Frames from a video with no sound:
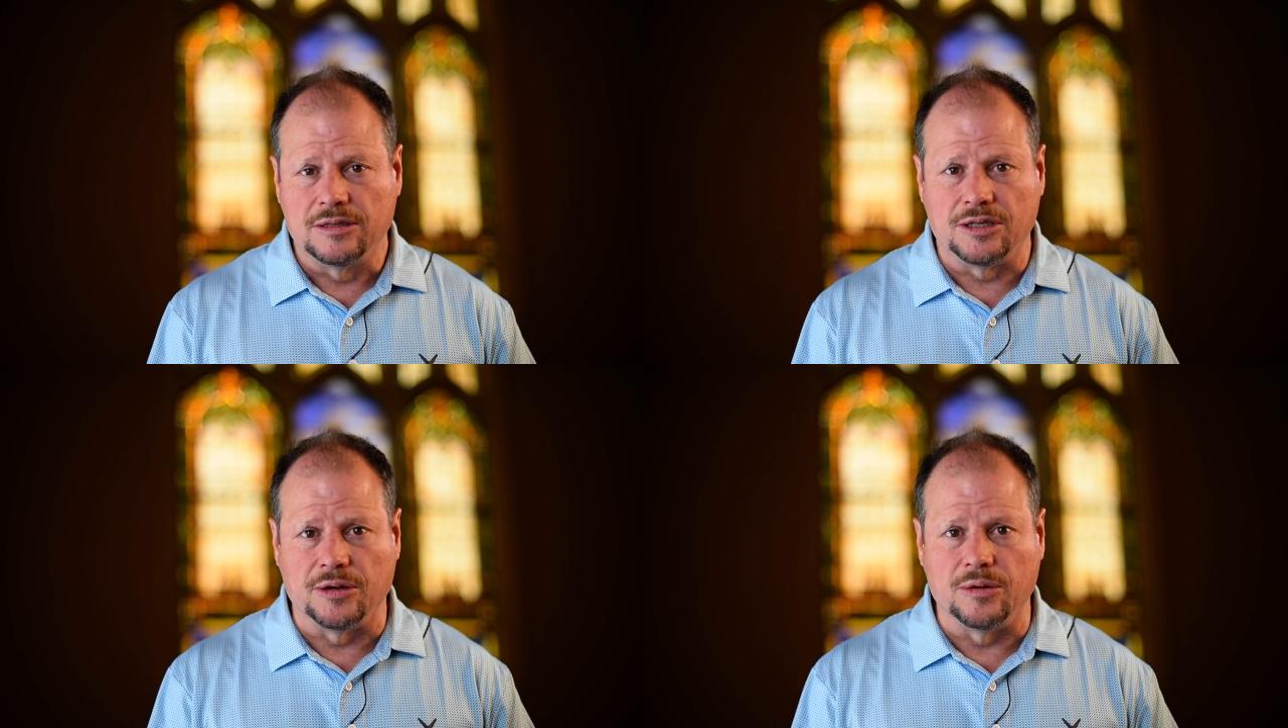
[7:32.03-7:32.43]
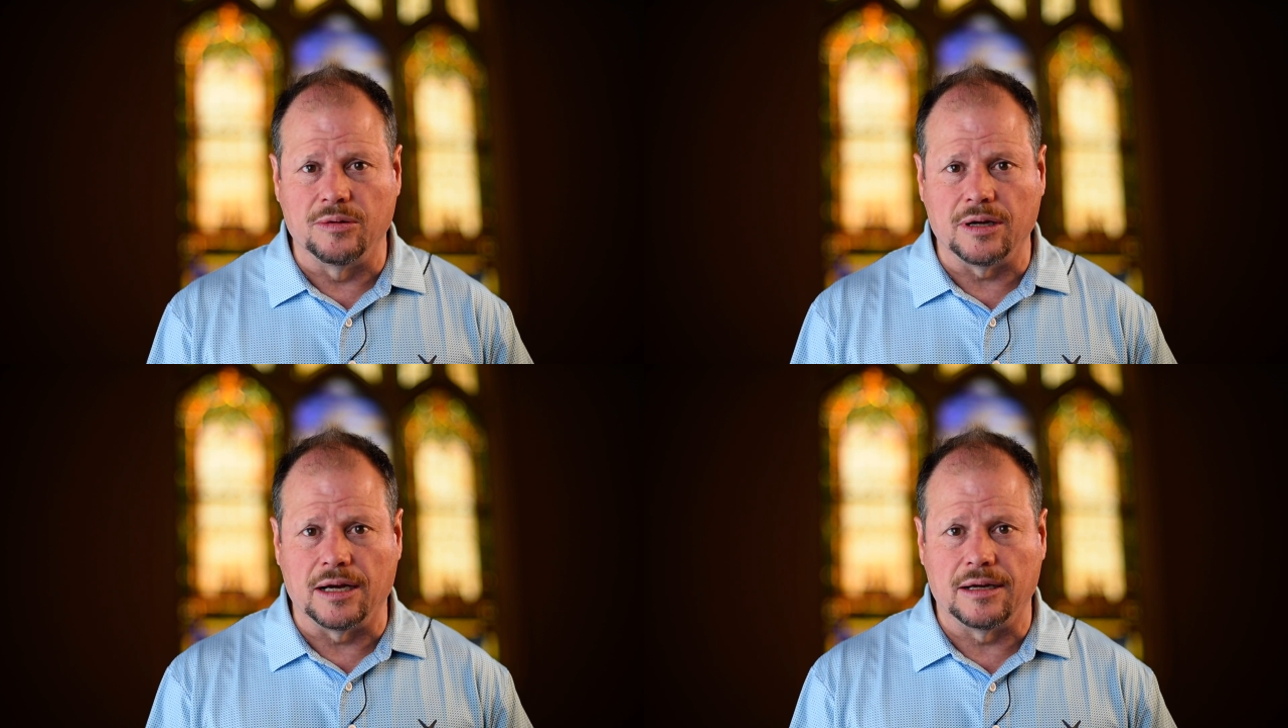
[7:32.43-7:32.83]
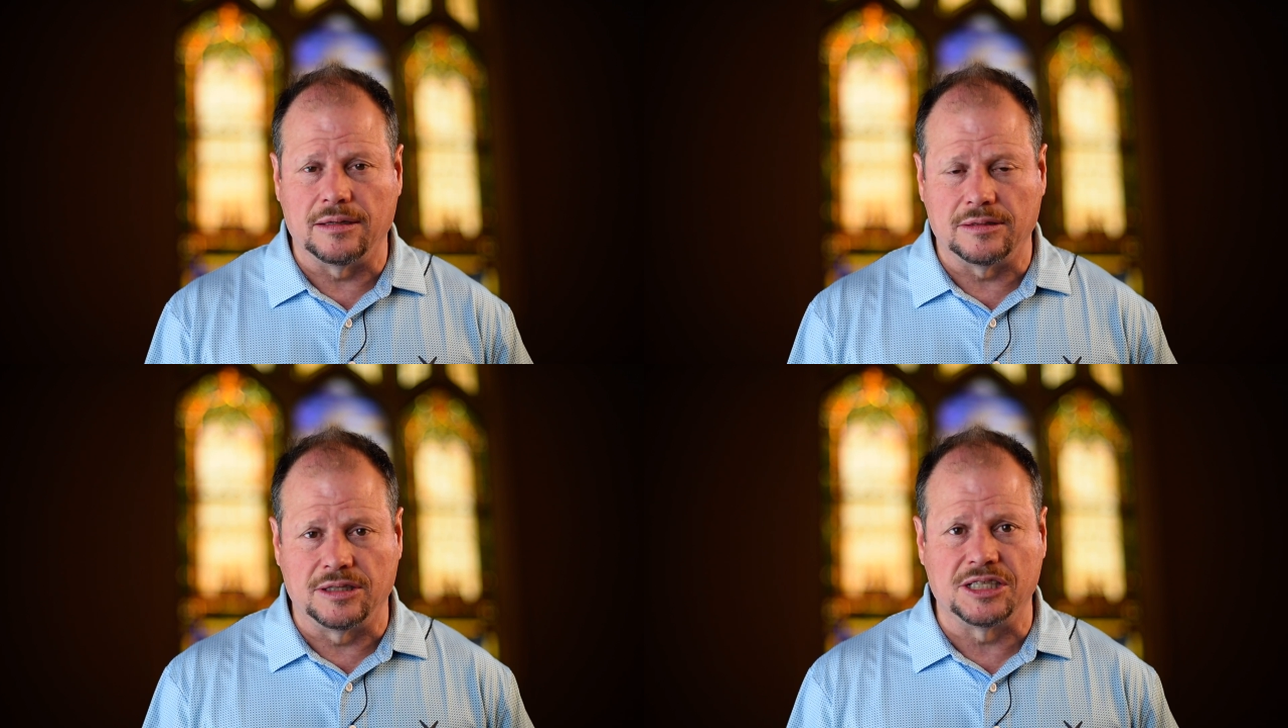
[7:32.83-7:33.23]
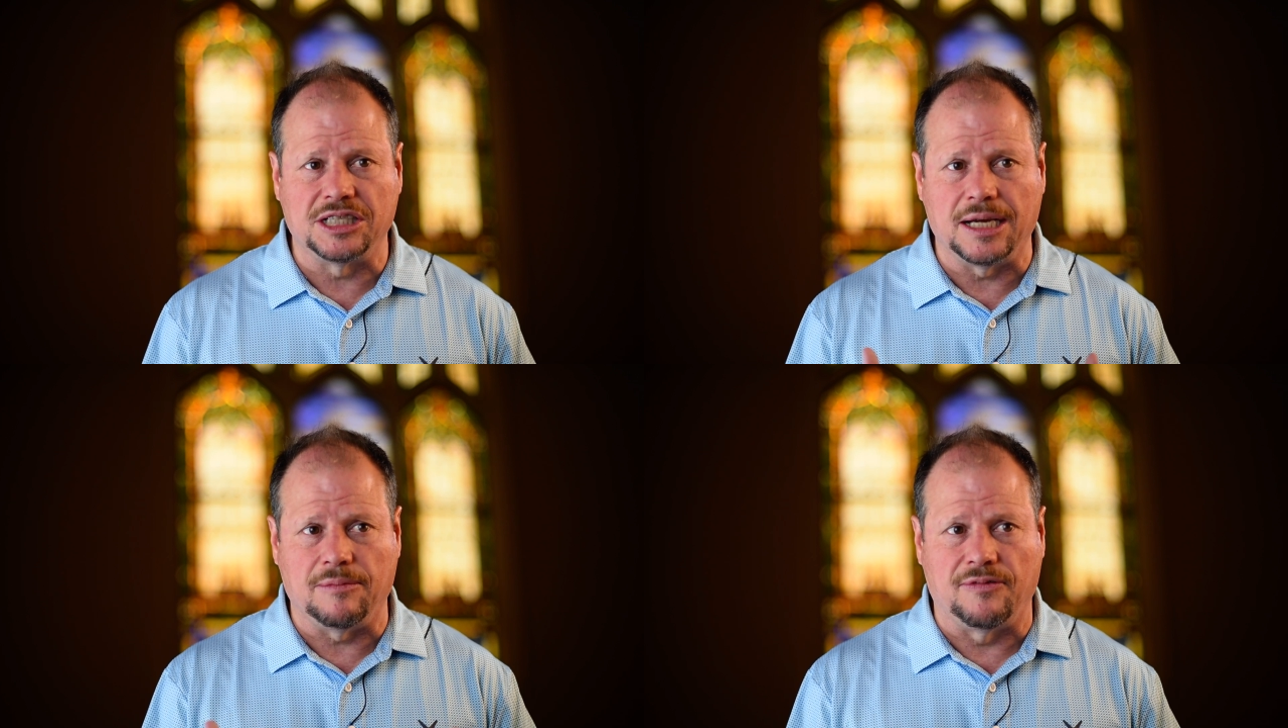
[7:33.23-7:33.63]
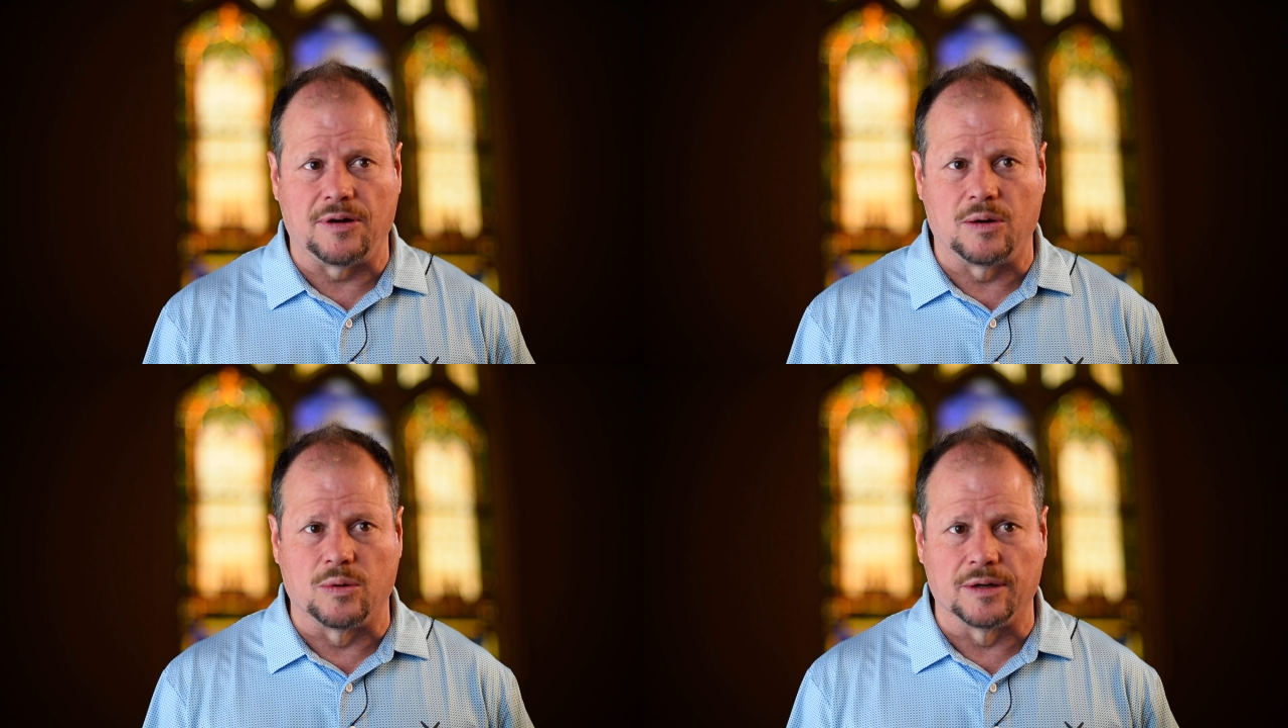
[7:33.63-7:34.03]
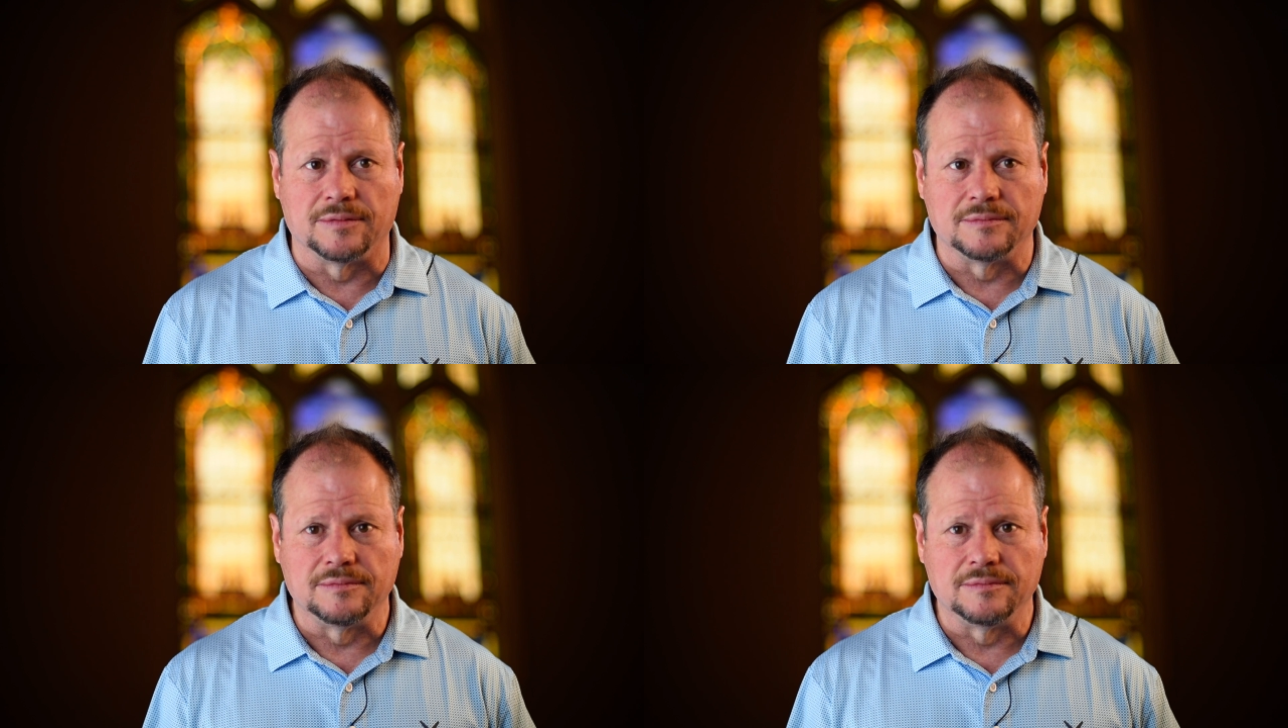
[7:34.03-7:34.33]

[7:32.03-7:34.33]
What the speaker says: to step forward.